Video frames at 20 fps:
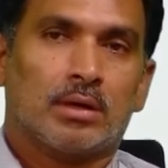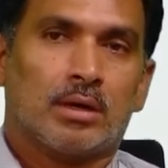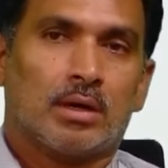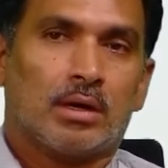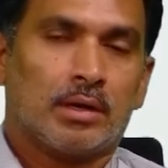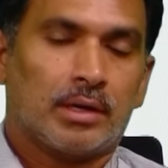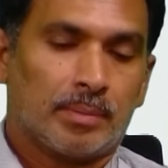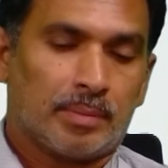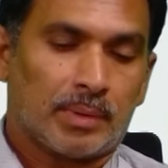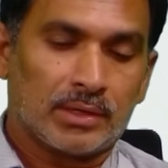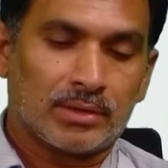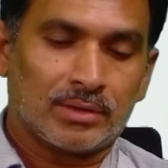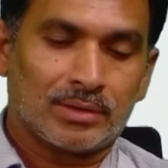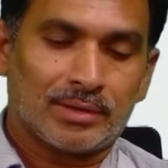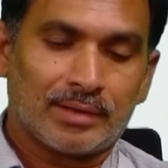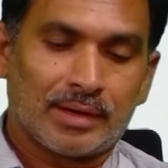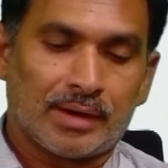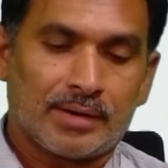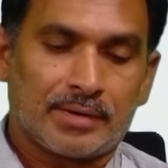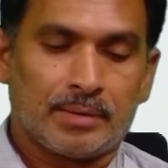on a particular
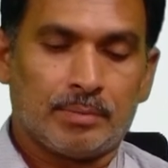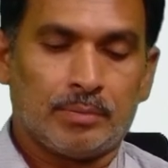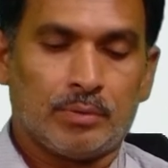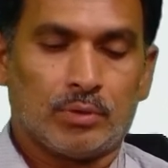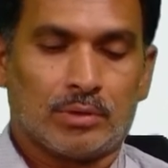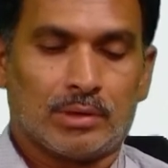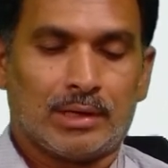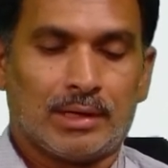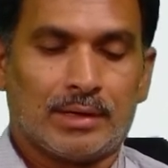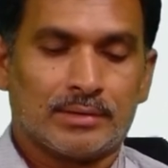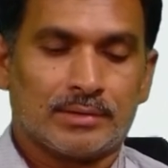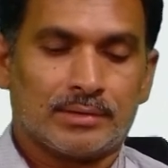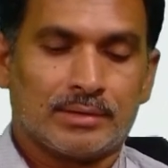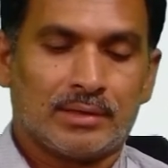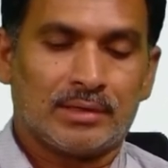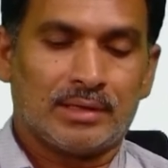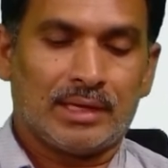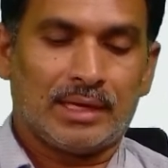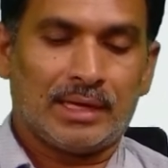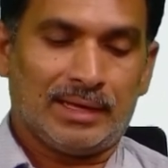attribute, let us
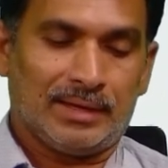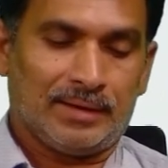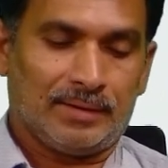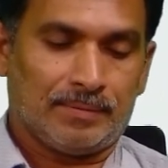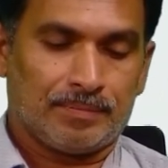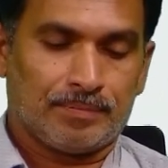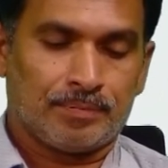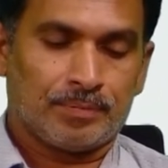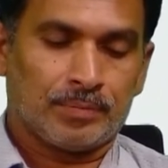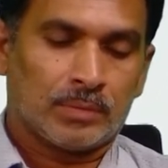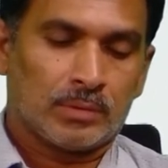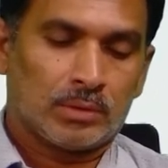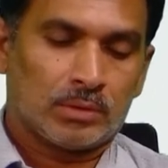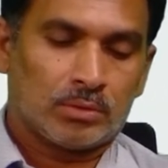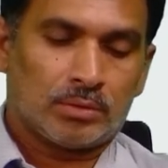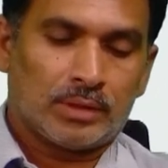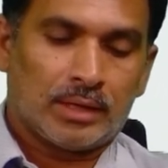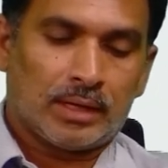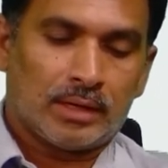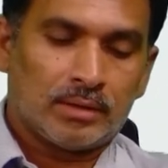say A.
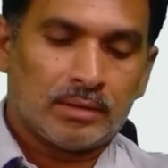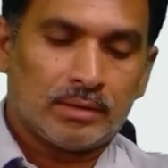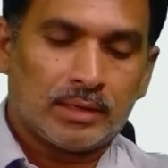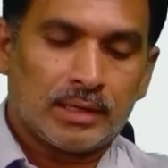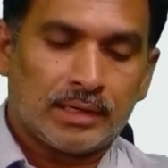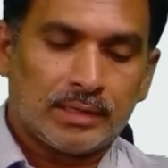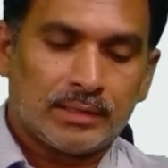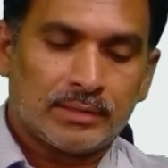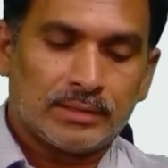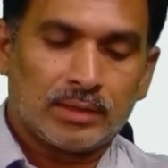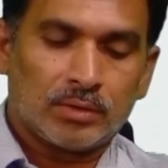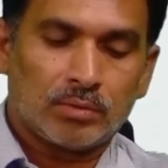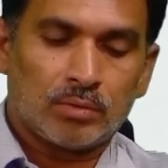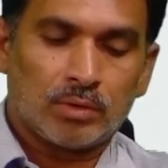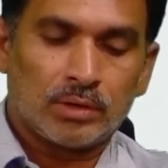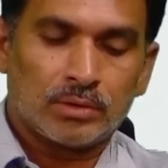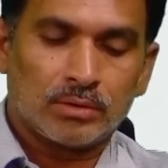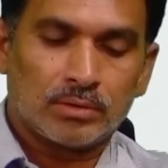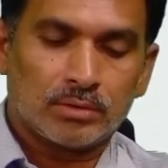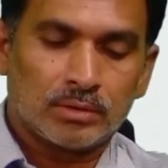So then that is equal to